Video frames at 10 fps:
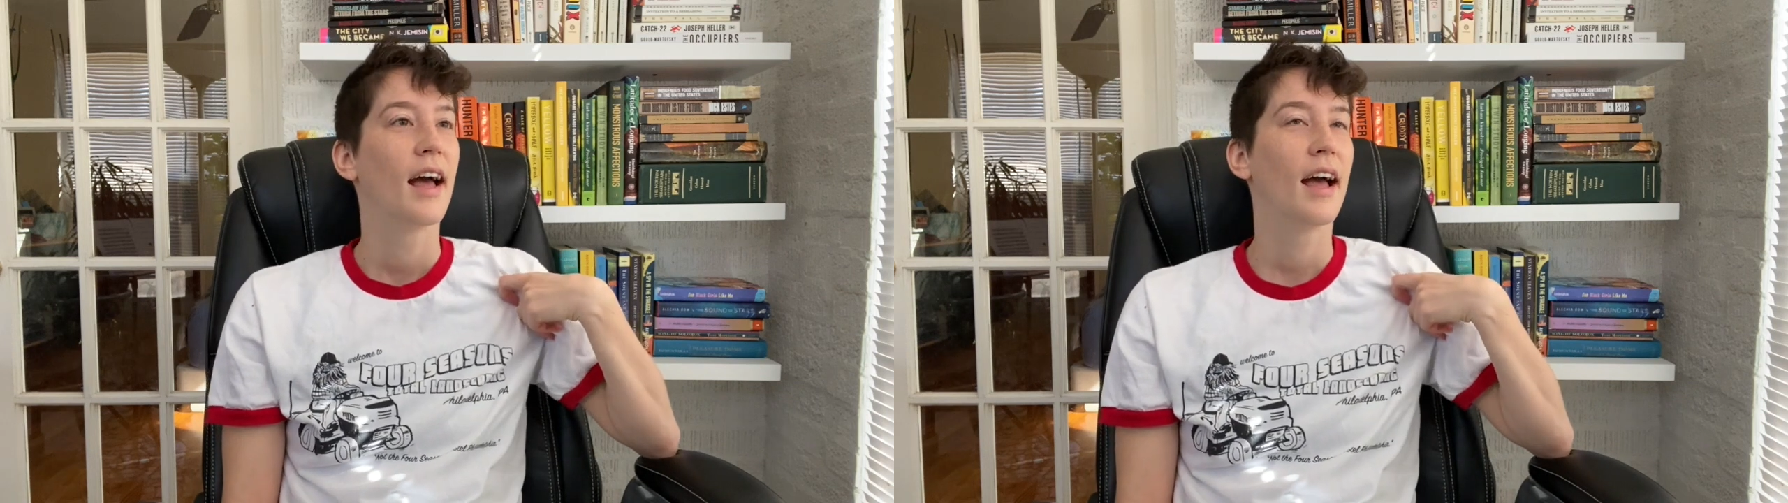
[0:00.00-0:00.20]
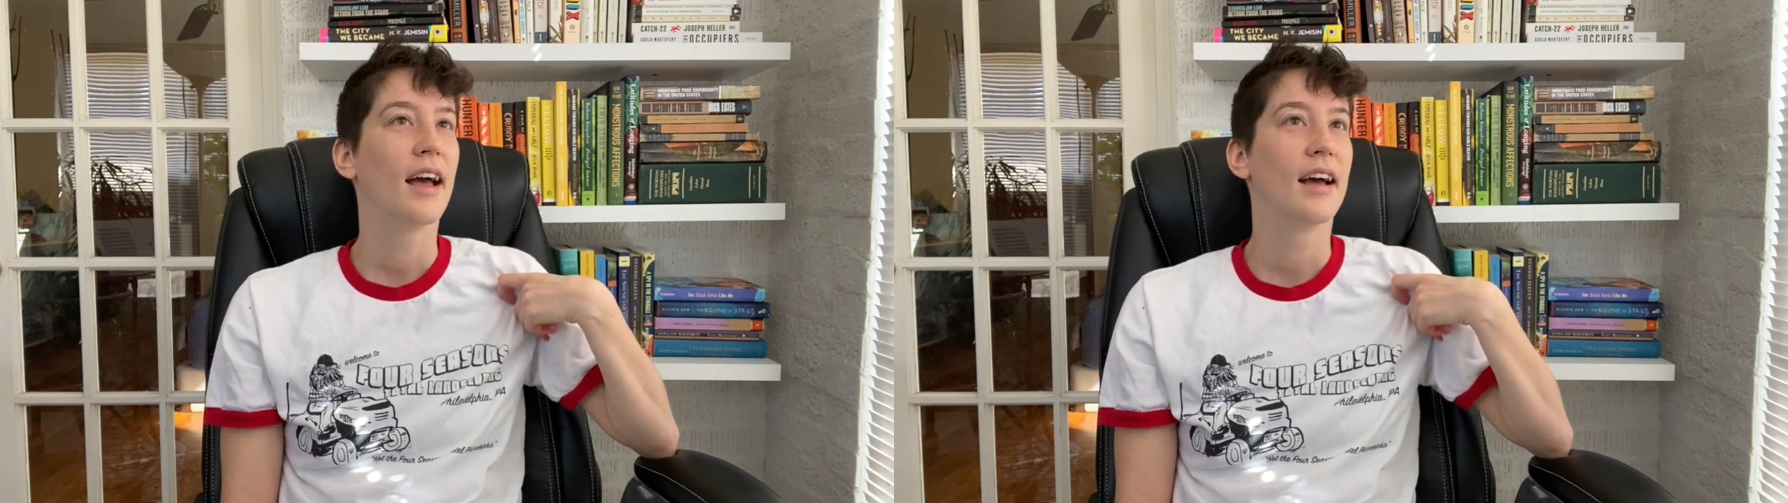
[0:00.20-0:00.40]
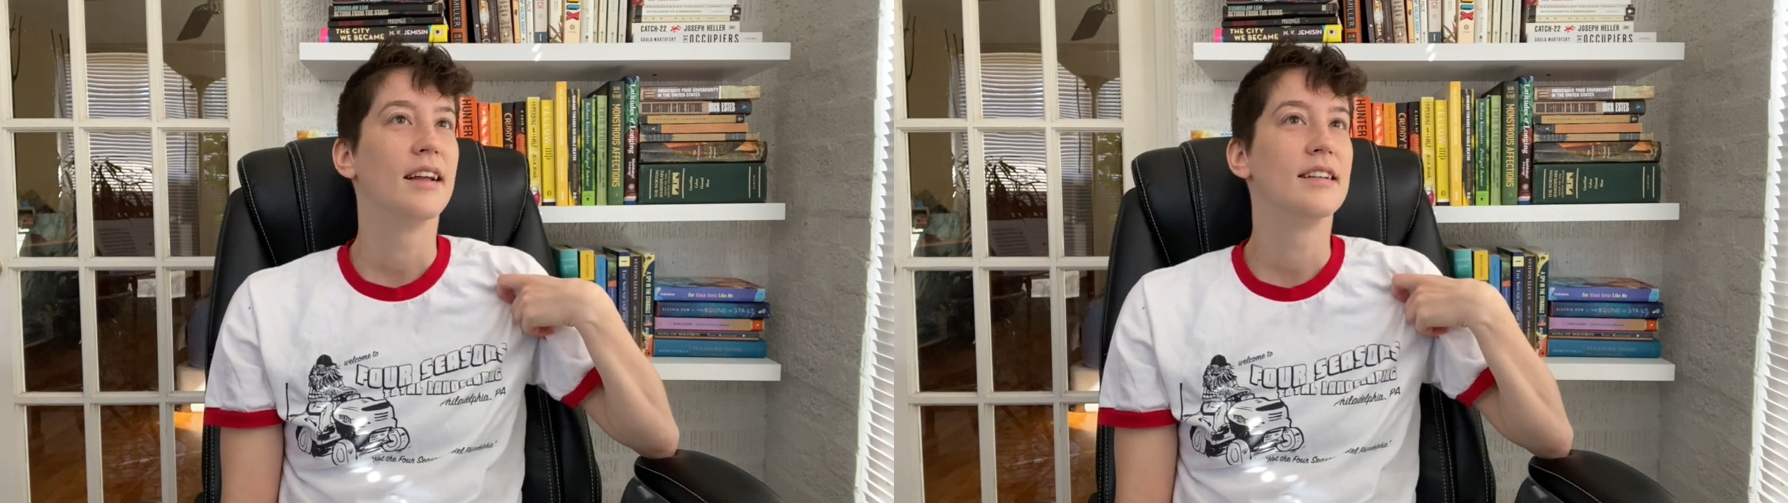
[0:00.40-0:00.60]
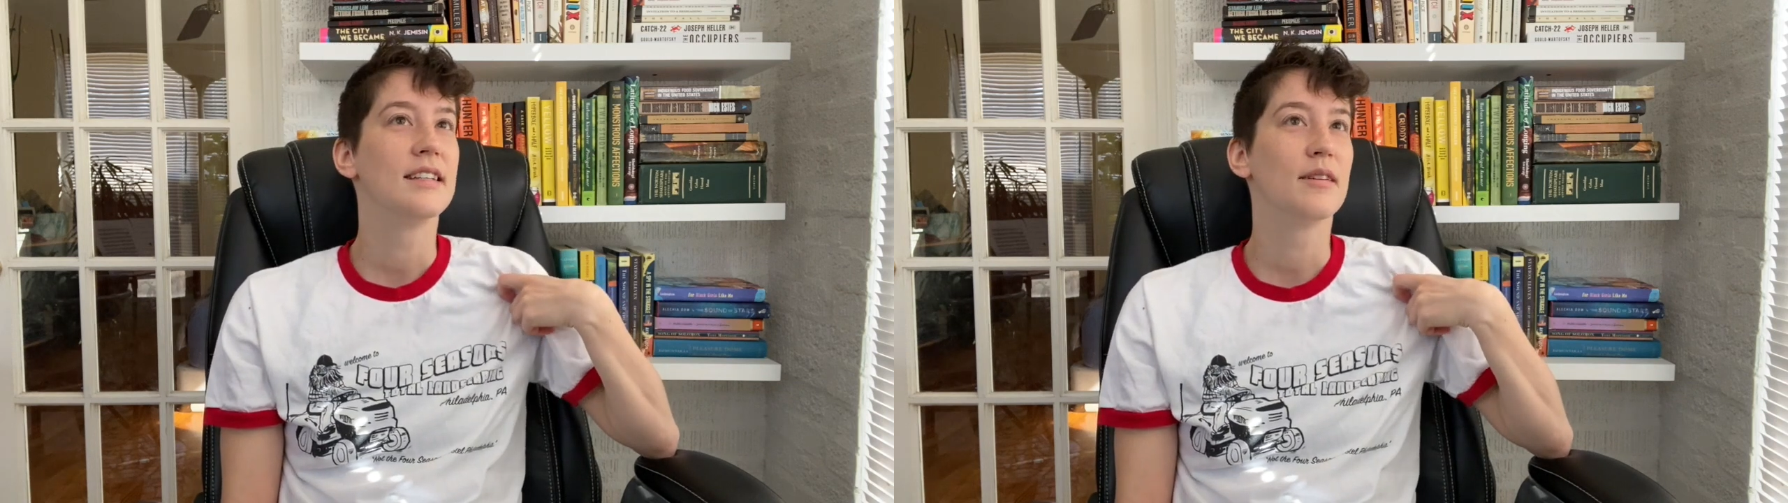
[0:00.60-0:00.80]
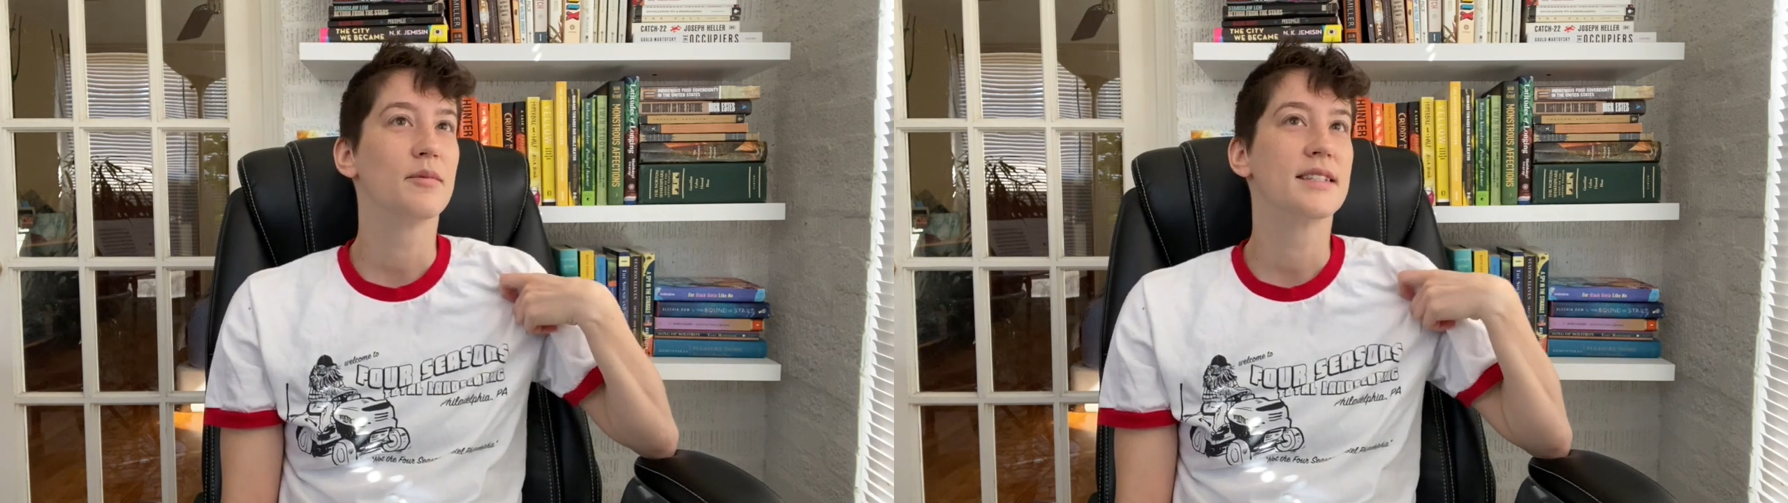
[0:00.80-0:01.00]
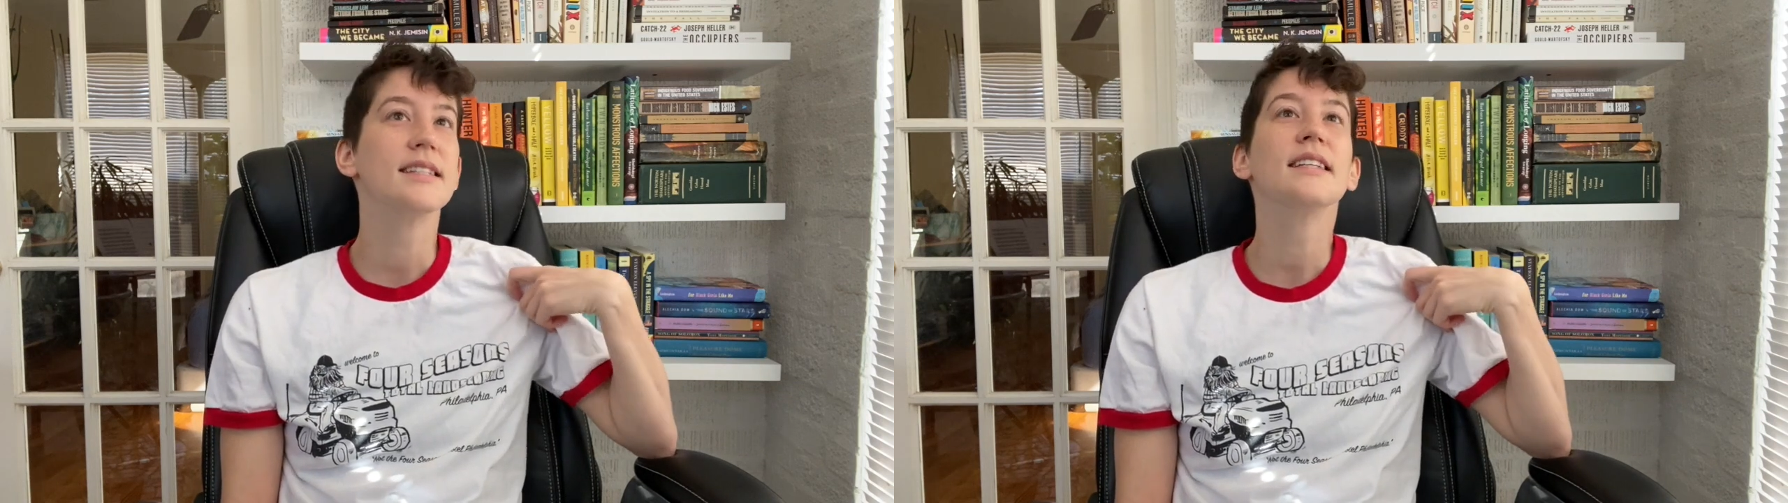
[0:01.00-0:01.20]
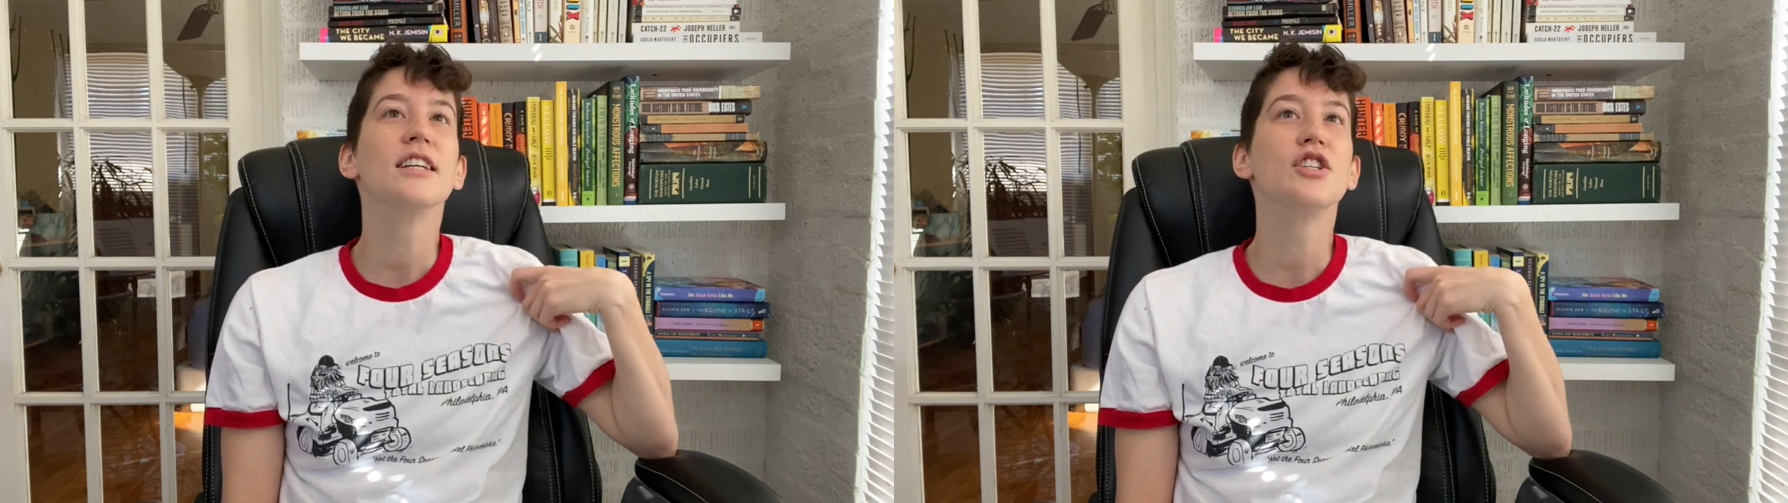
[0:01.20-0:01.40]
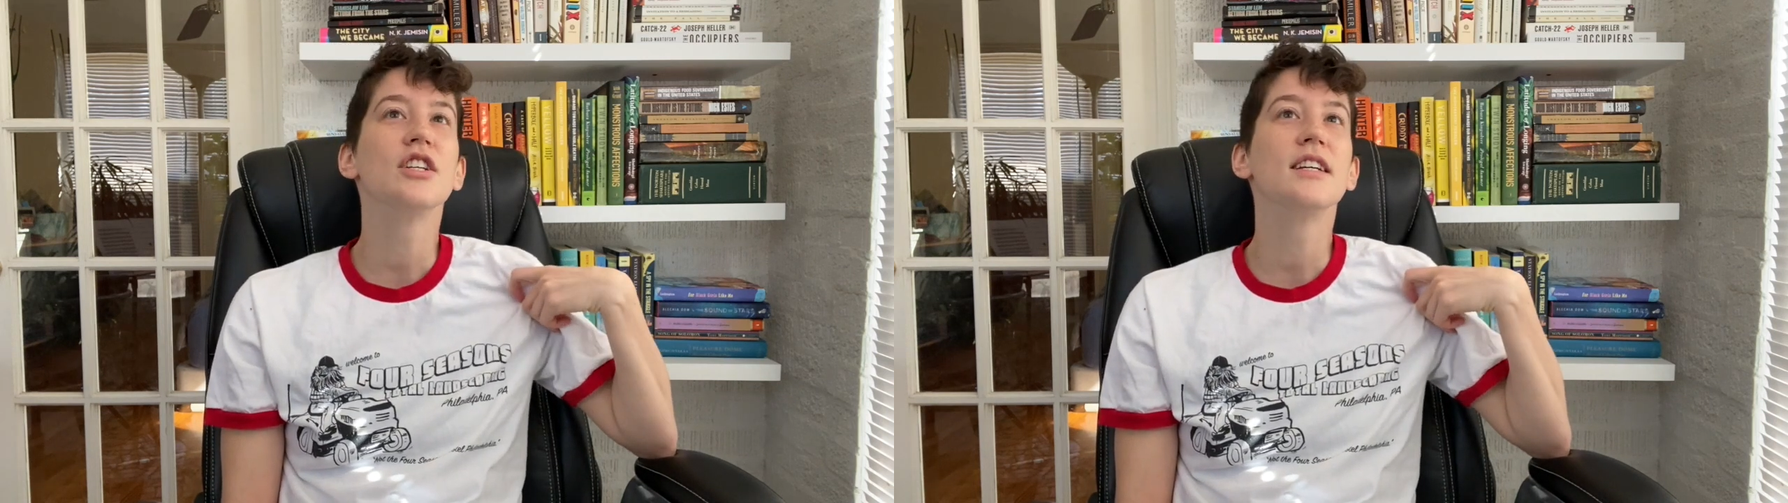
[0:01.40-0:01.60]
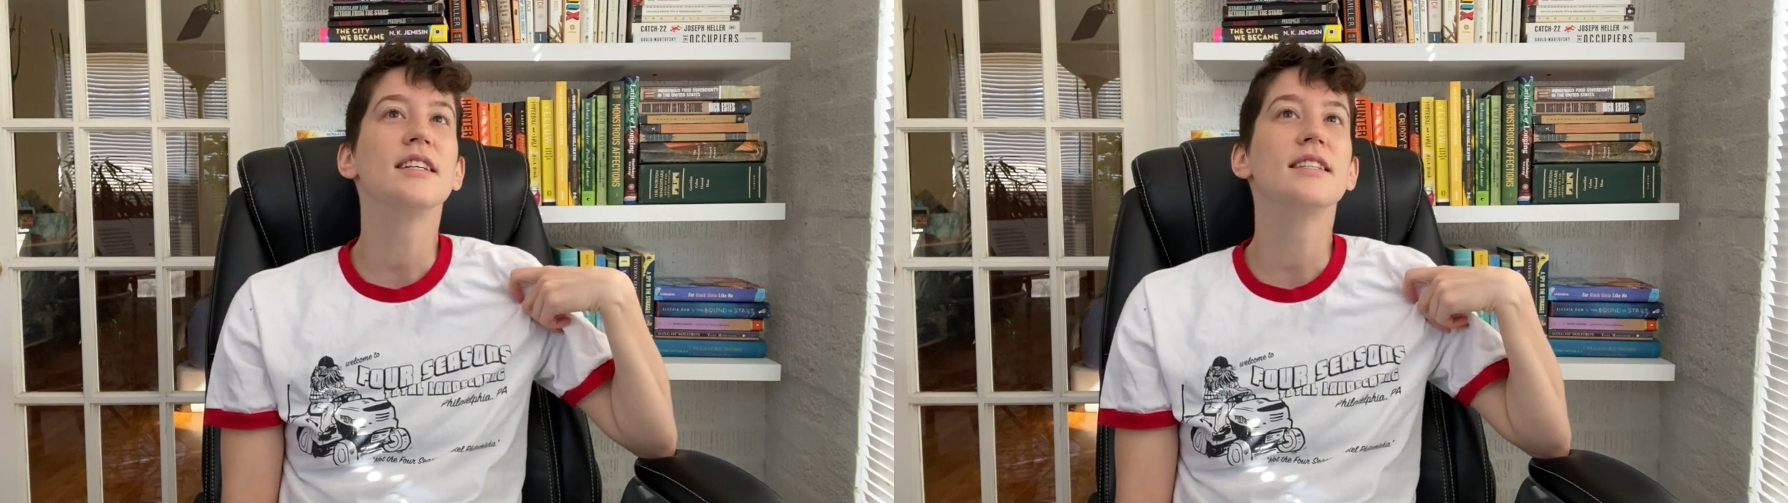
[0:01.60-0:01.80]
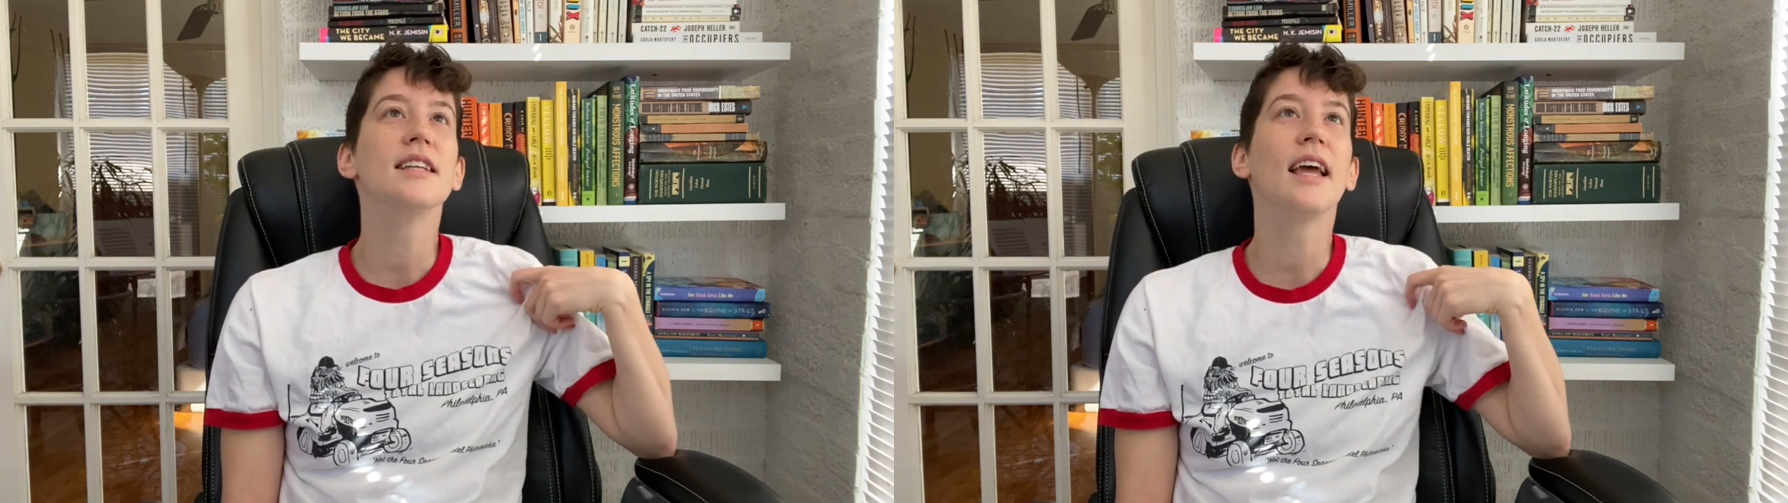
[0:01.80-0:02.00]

and it was delicious.